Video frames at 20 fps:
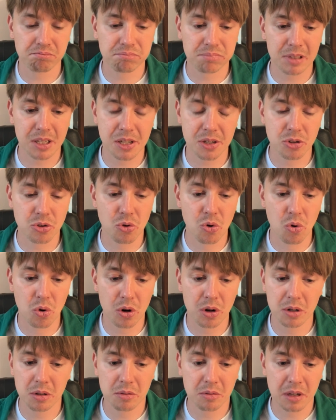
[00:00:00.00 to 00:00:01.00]
His
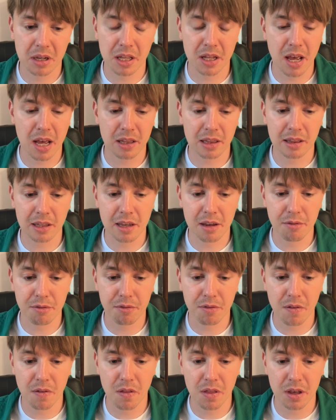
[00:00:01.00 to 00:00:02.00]
rook cannot
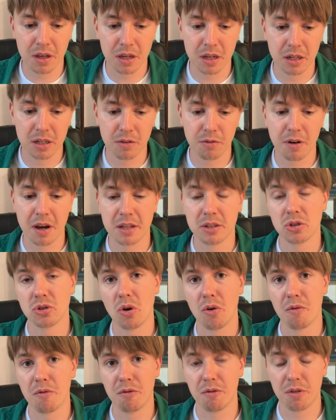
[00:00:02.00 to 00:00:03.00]
leave the defense
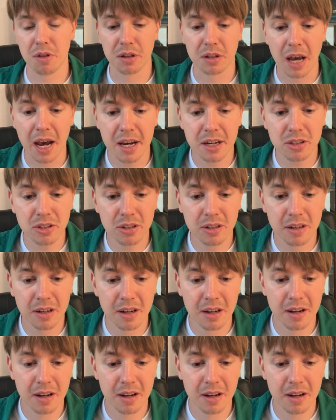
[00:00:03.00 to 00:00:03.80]
of the knight.